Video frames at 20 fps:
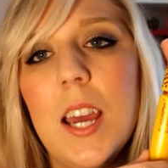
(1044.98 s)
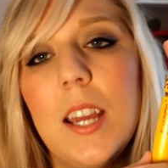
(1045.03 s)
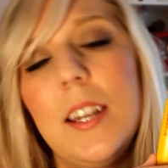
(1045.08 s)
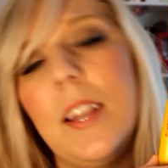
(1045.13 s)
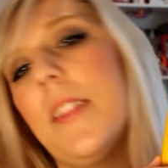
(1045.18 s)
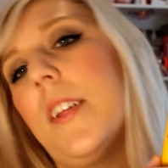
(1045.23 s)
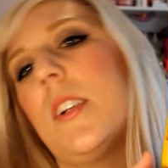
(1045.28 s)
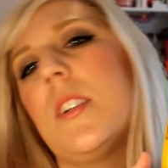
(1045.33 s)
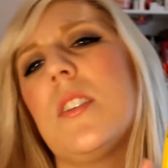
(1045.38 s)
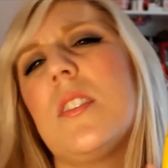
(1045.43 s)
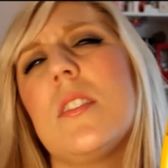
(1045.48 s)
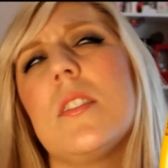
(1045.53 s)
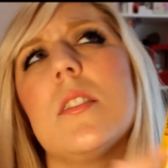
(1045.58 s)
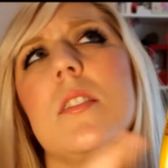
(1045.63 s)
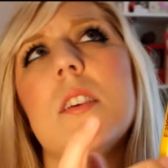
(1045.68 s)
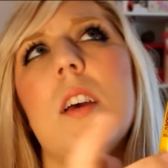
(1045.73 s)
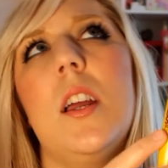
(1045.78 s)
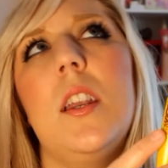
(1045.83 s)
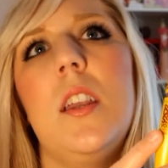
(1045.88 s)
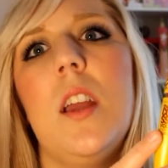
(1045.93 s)
Now there's
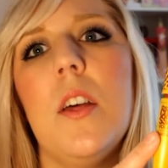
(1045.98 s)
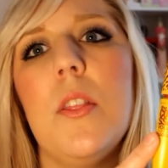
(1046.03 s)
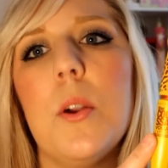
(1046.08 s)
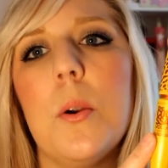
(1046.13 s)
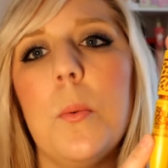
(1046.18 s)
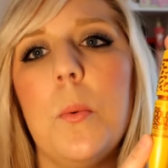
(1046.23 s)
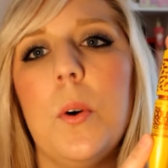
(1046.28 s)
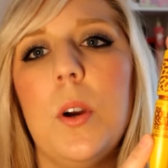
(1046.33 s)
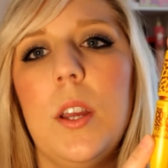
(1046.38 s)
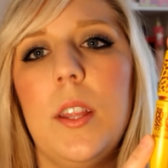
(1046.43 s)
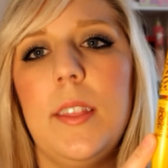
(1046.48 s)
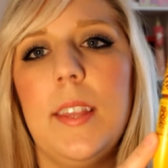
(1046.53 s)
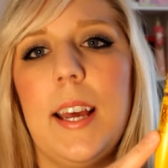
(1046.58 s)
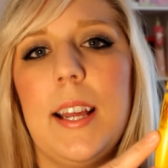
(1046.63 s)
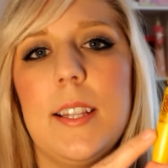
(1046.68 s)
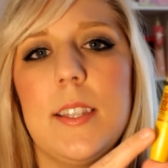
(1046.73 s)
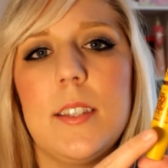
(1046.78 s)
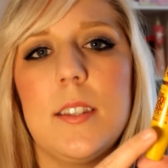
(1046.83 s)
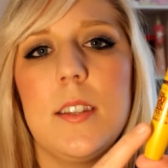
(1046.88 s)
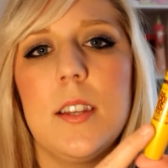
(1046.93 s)
another one
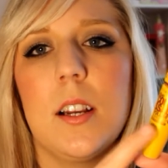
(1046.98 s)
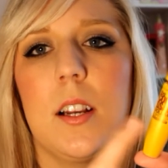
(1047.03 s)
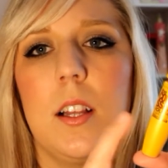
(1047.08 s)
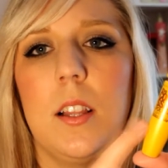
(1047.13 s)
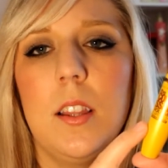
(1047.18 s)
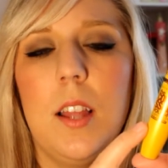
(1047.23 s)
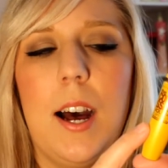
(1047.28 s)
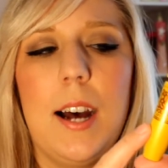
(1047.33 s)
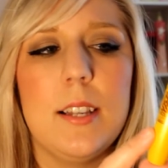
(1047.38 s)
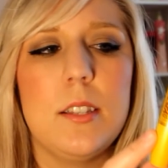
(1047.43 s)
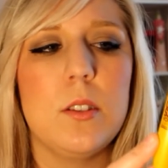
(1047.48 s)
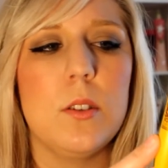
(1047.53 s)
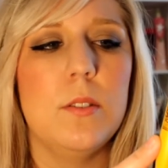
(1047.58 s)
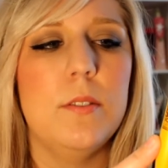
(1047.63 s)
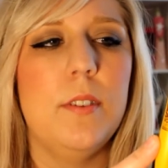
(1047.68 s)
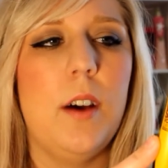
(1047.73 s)
that's the Colossal